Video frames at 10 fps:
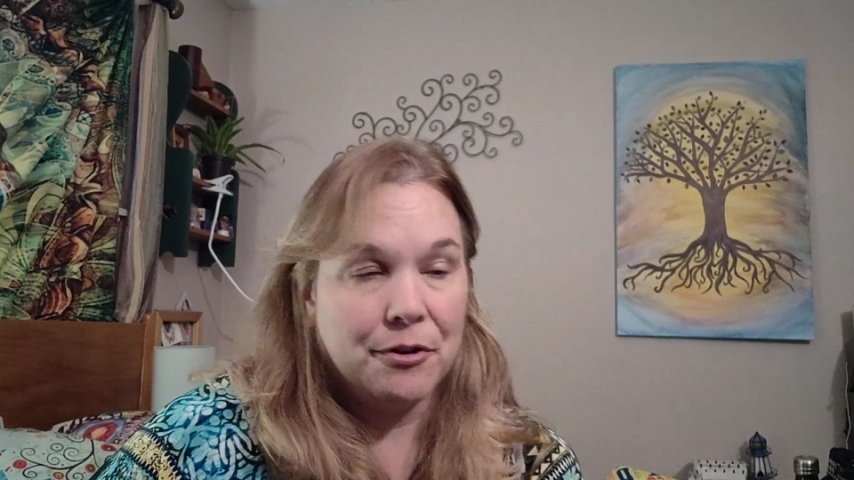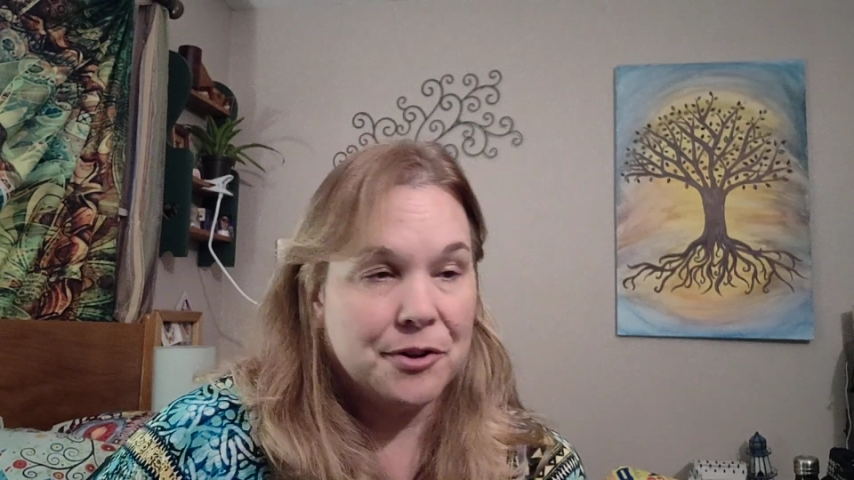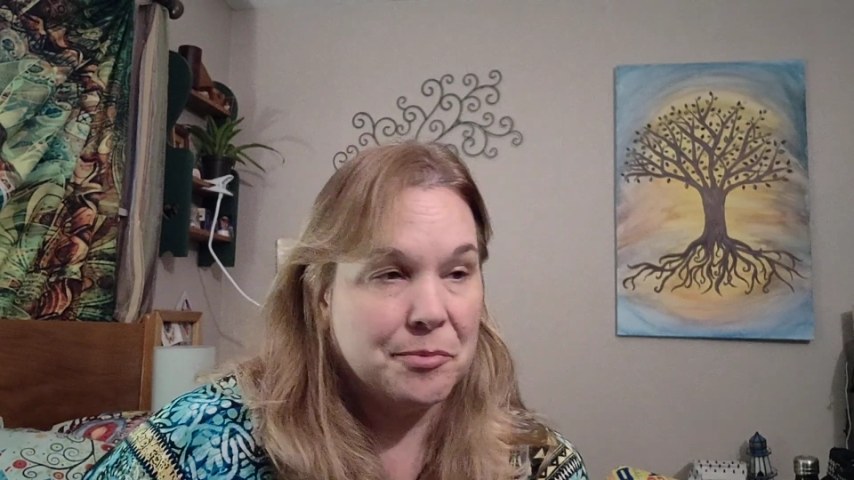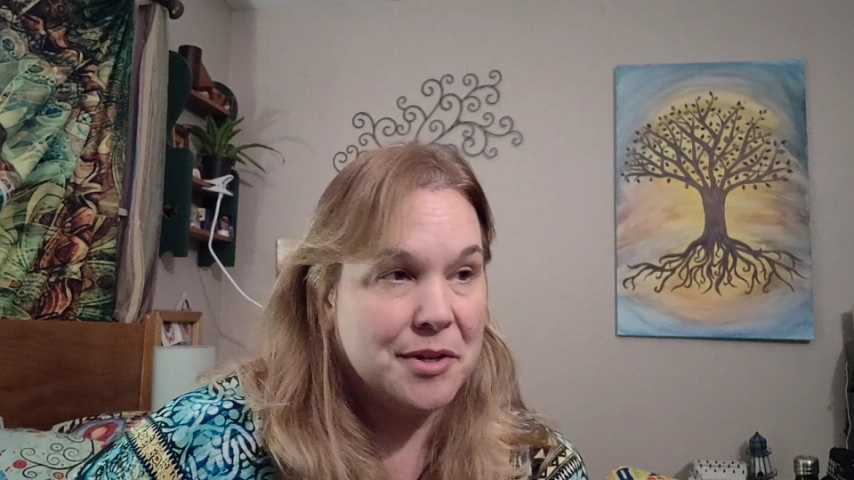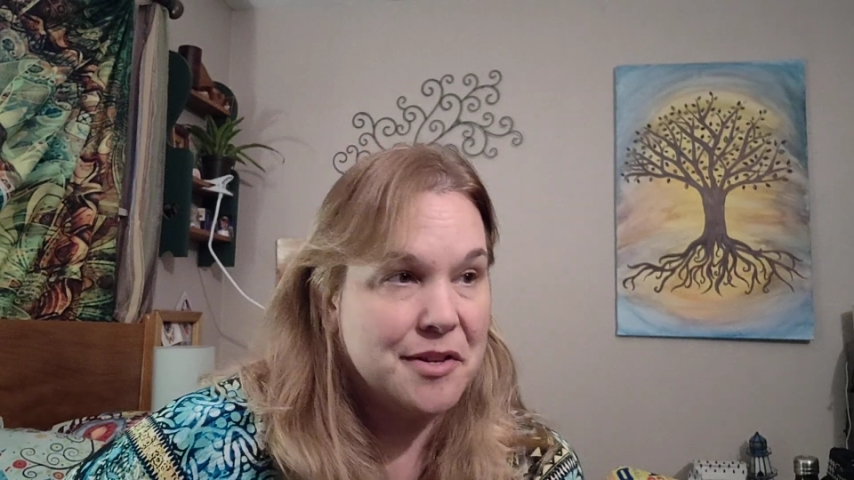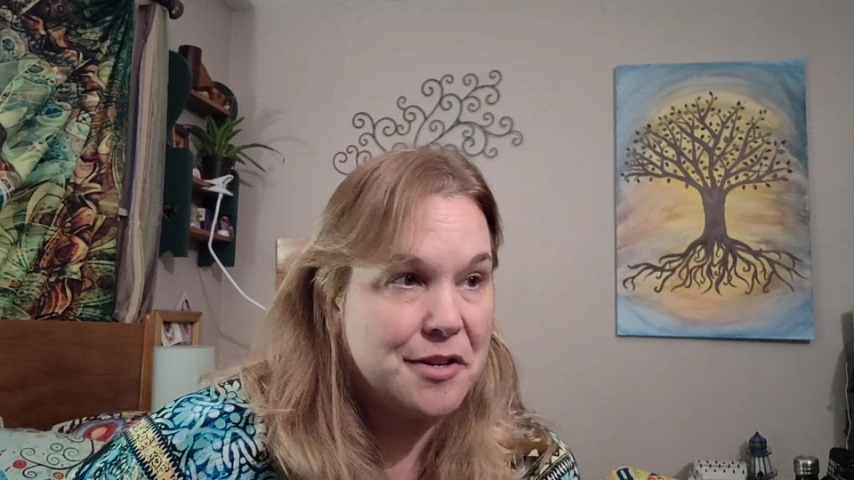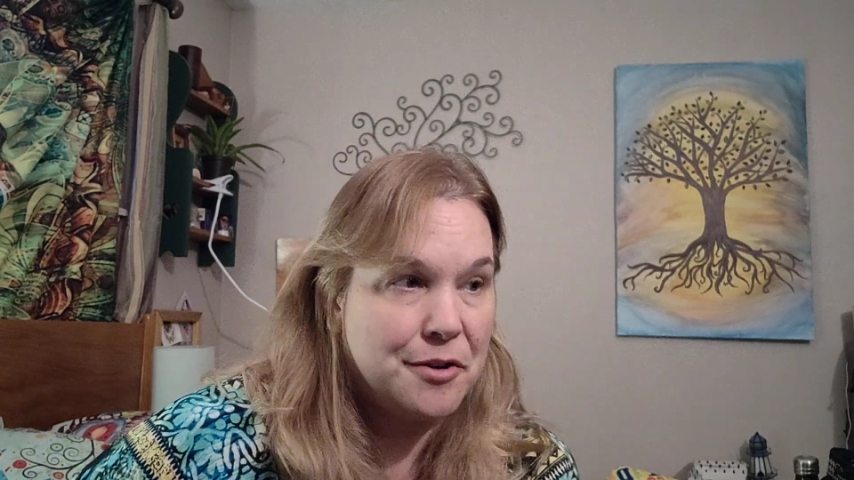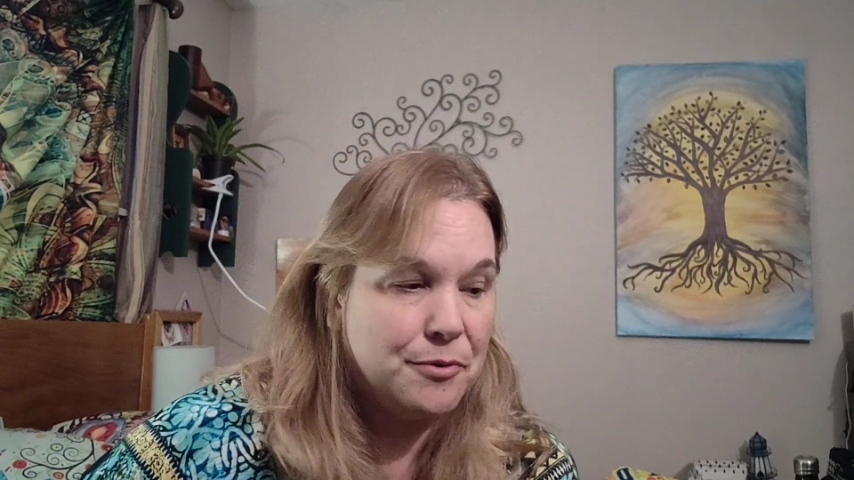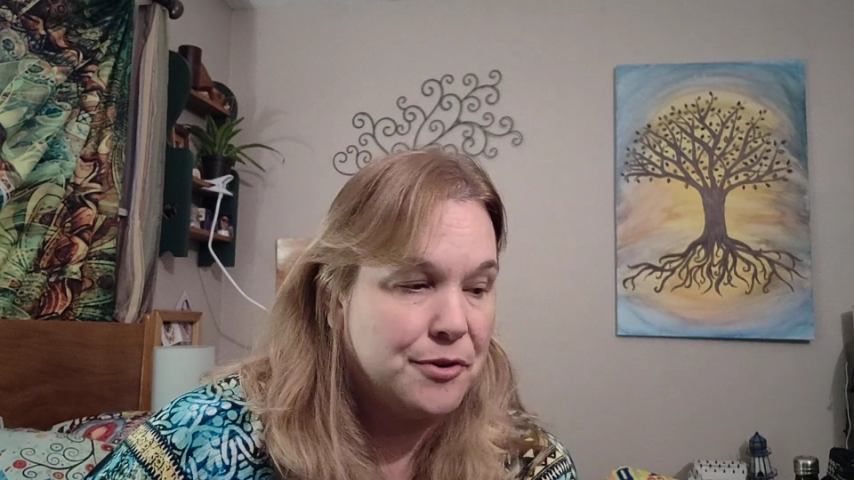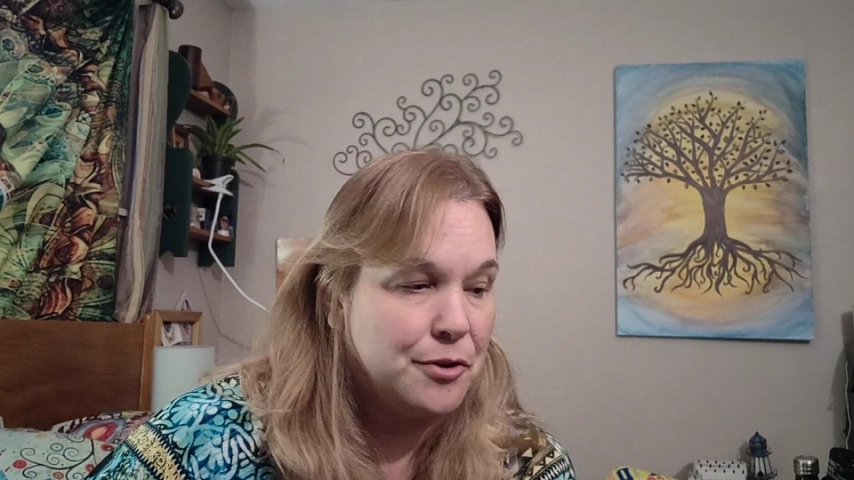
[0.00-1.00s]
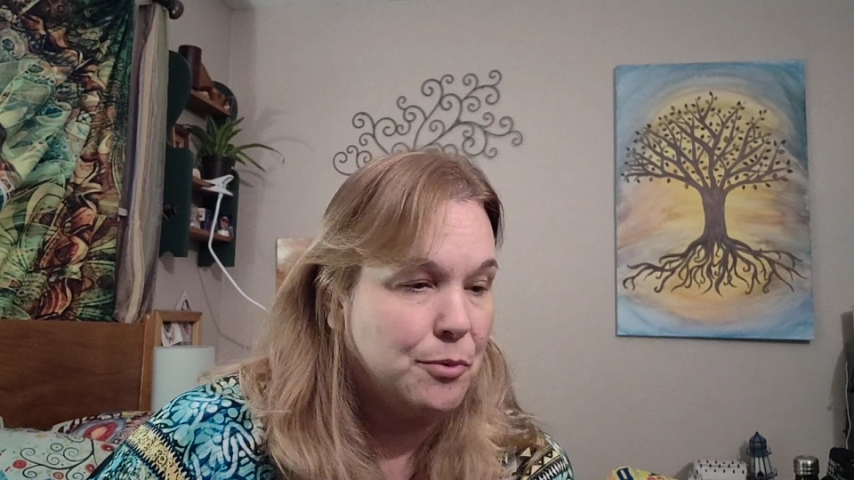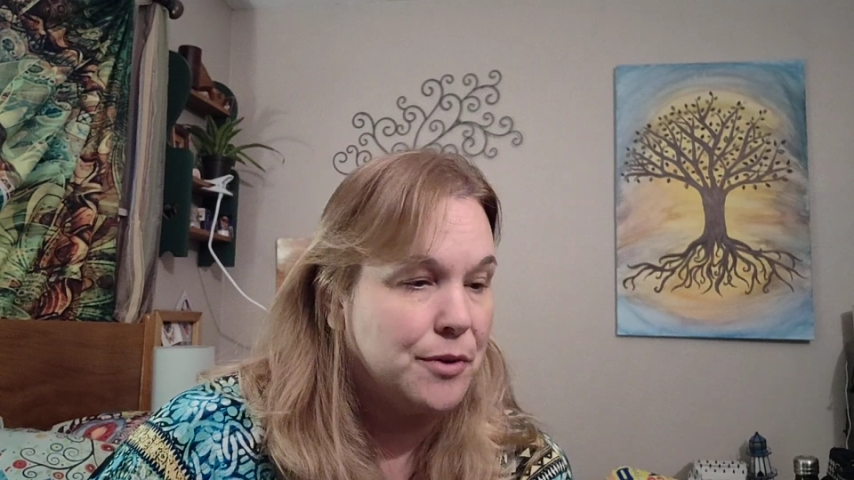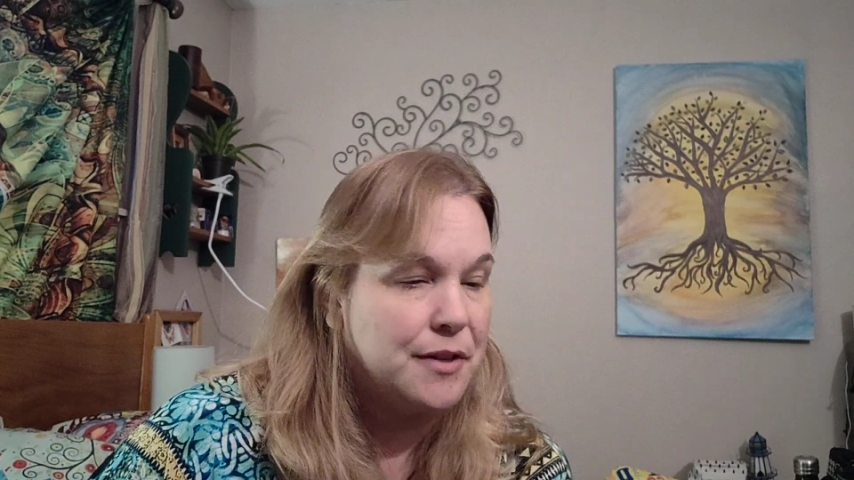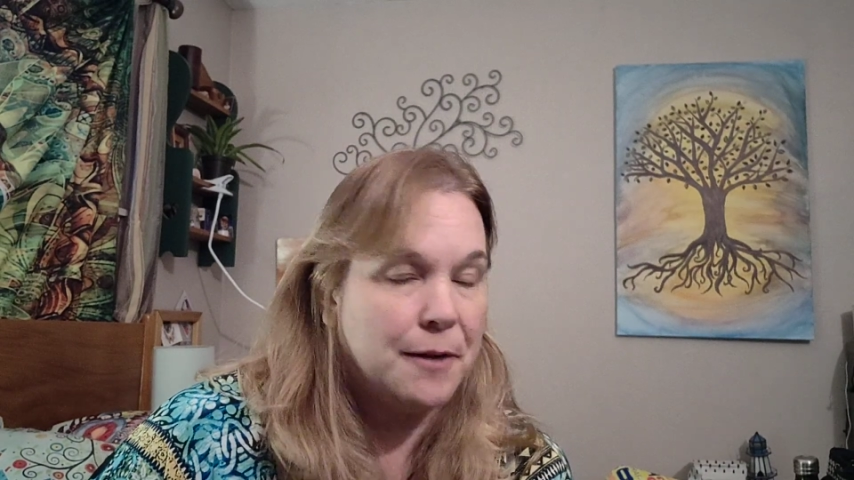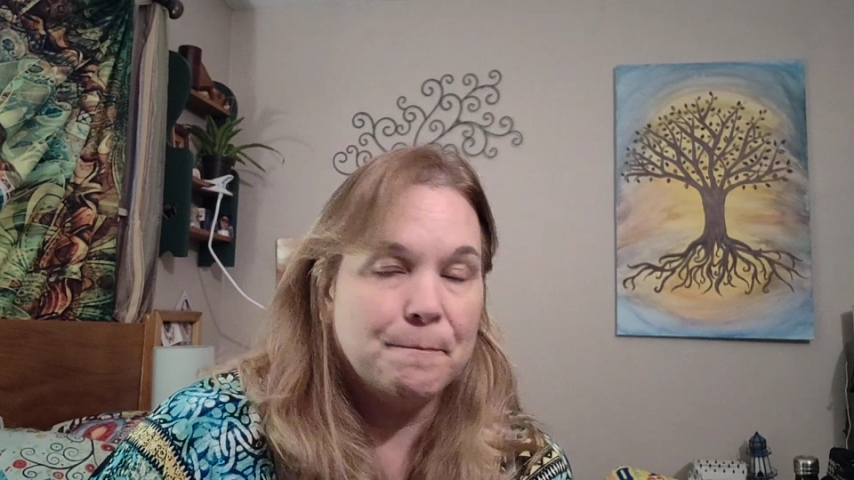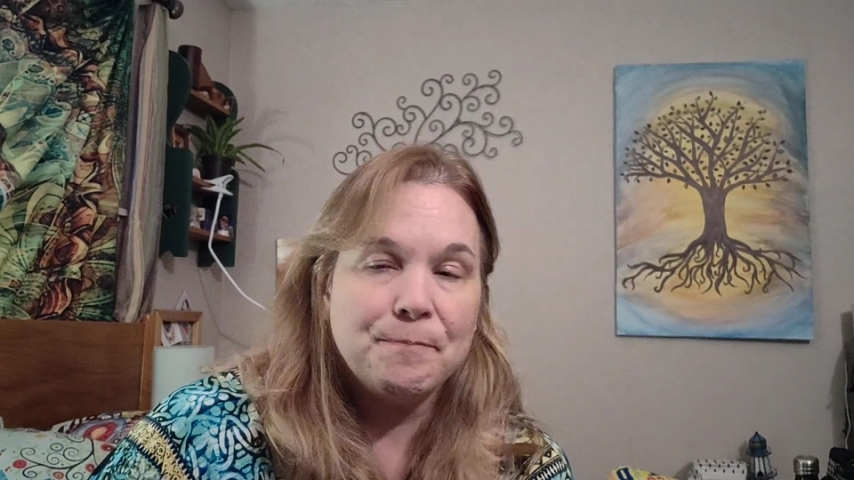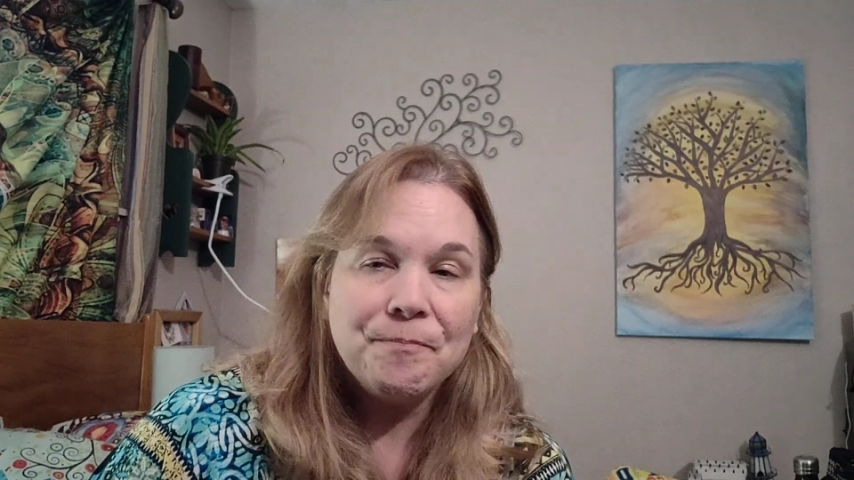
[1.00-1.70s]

Christmas too, so we'll see.